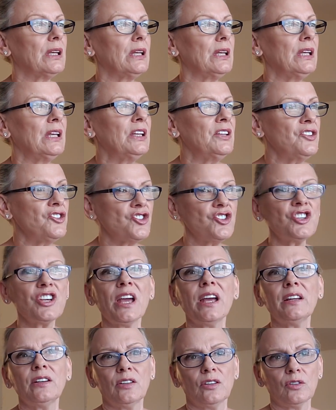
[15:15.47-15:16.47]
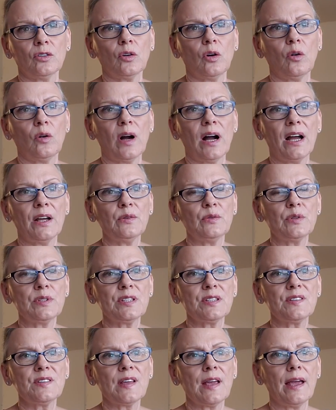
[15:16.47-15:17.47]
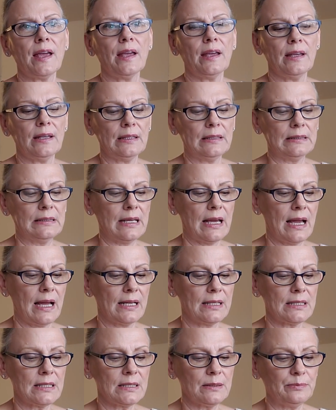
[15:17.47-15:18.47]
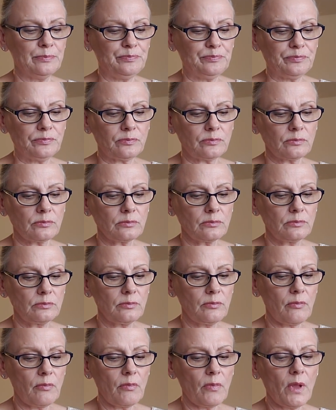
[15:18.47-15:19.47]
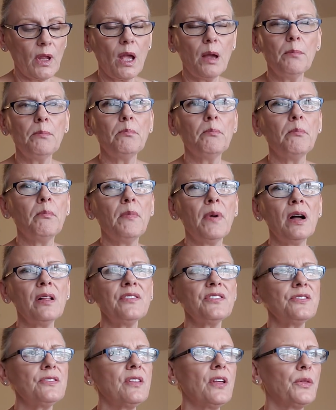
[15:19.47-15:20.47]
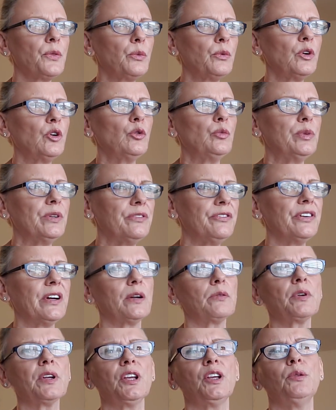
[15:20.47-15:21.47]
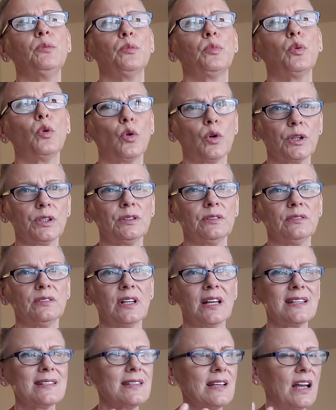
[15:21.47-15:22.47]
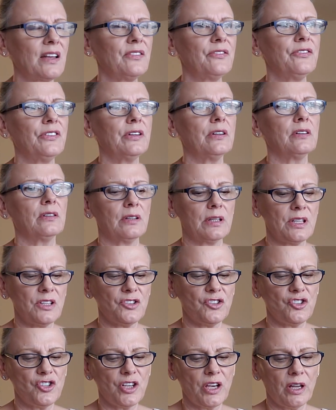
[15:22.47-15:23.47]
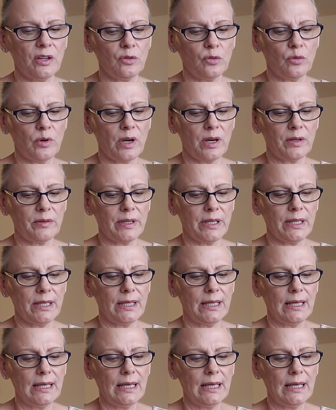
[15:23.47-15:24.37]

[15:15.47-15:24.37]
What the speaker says: in general, I would say that months that will be very important, as I feel, is January,